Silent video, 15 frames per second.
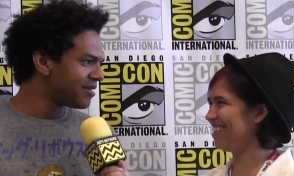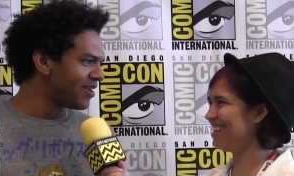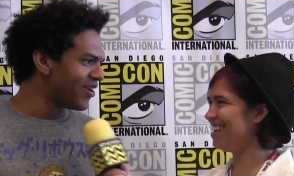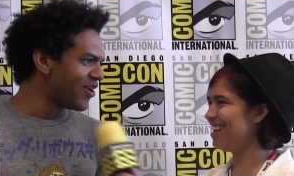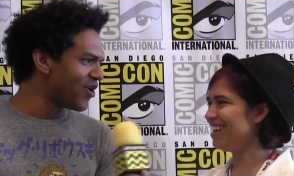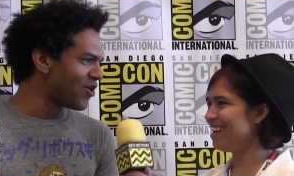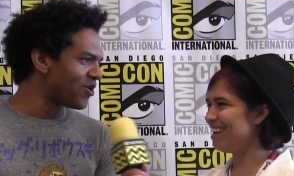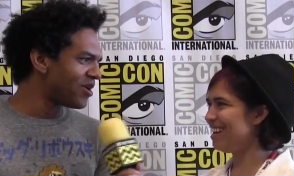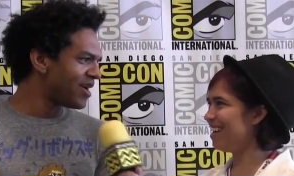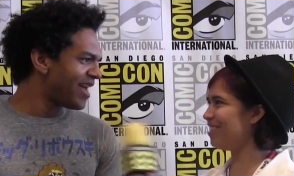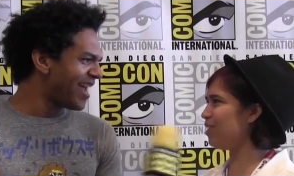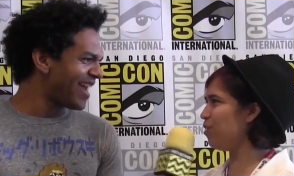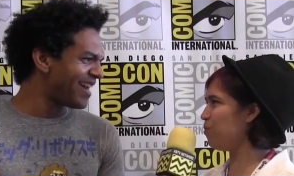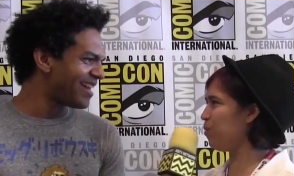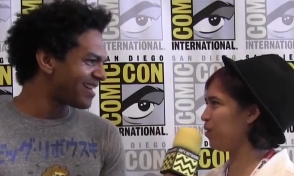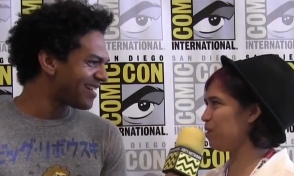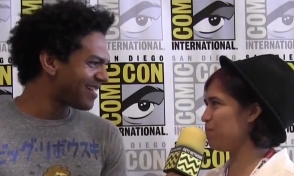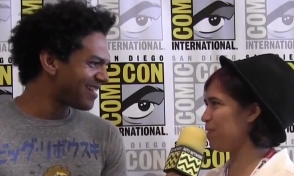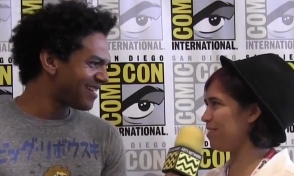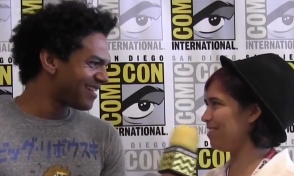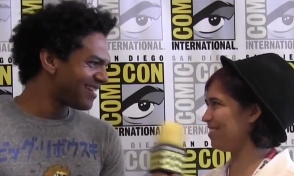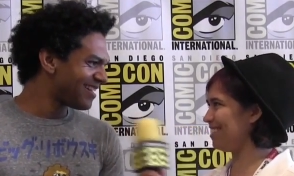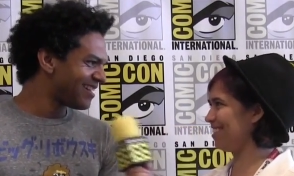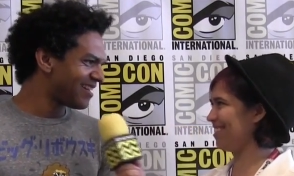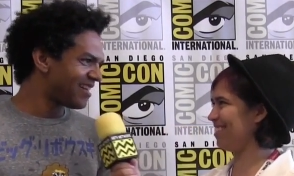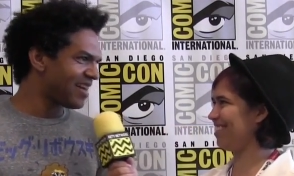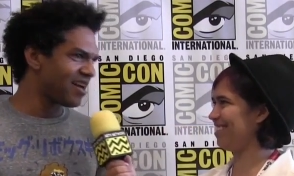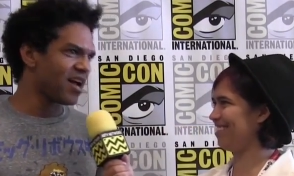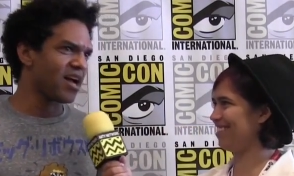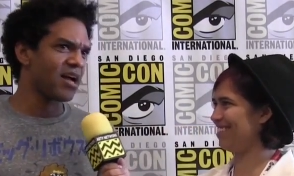Speaker 1: You know, it's all Warner Brothers.
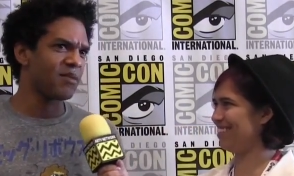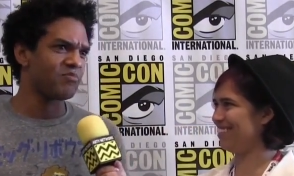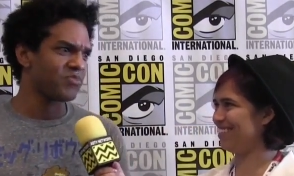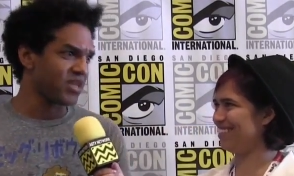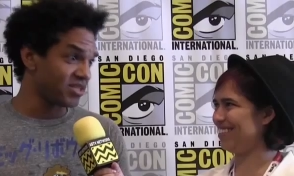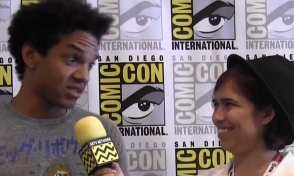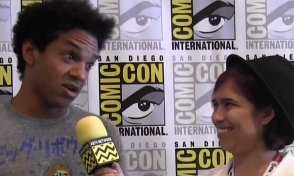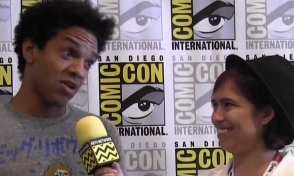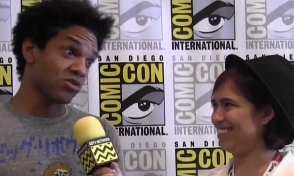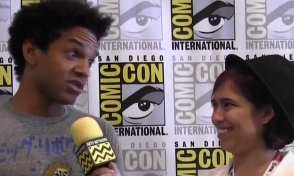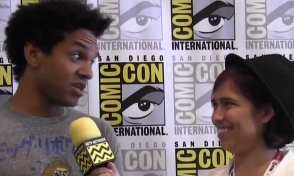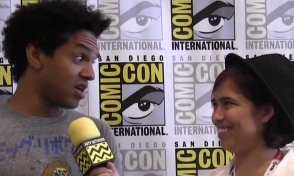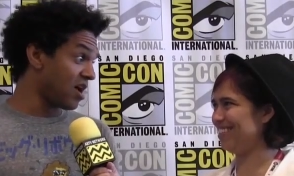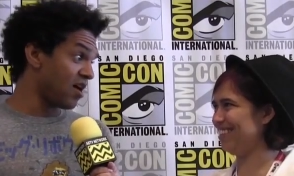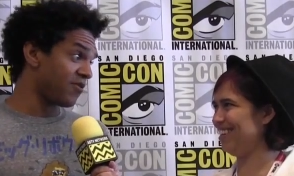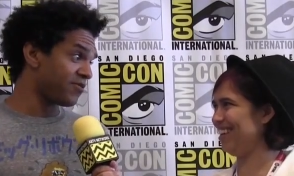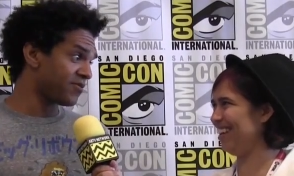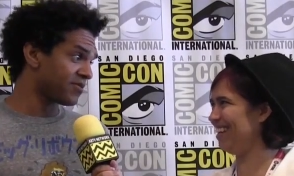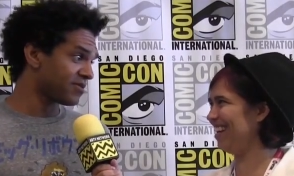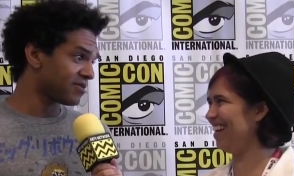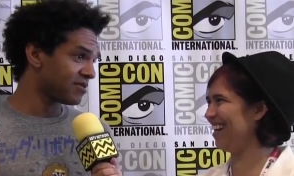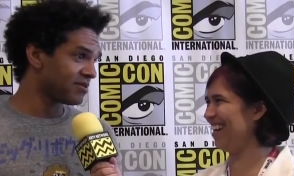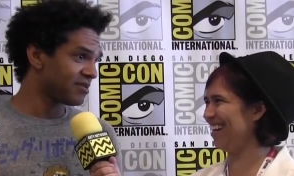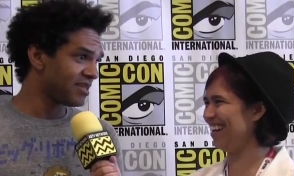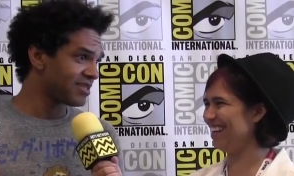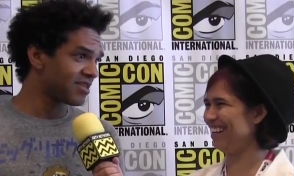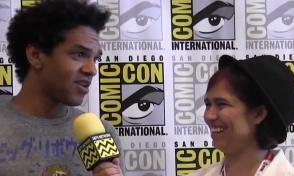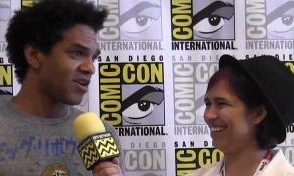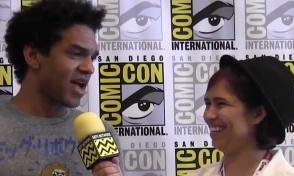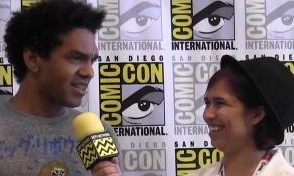Um, it's close enough.
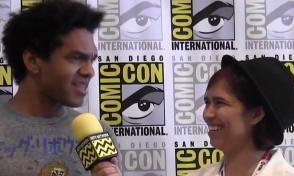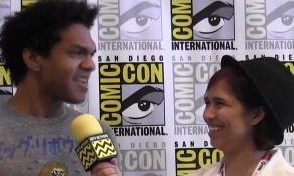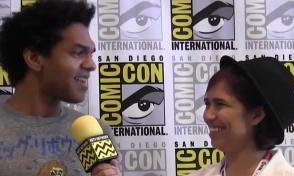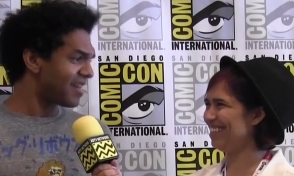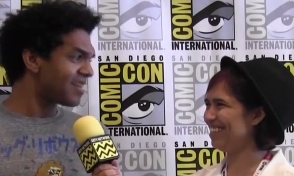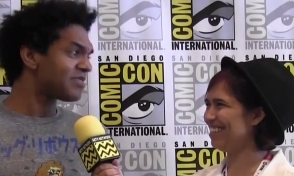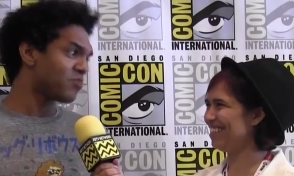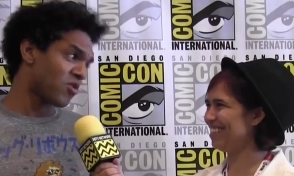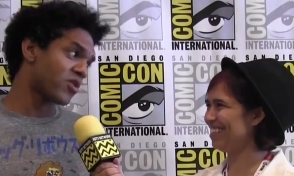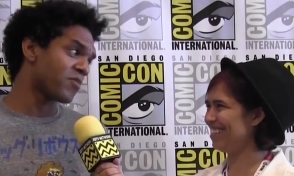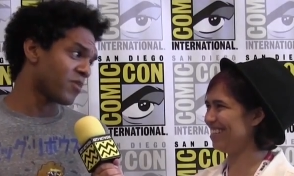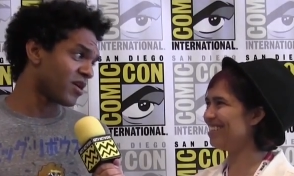It's close. I think it is Warner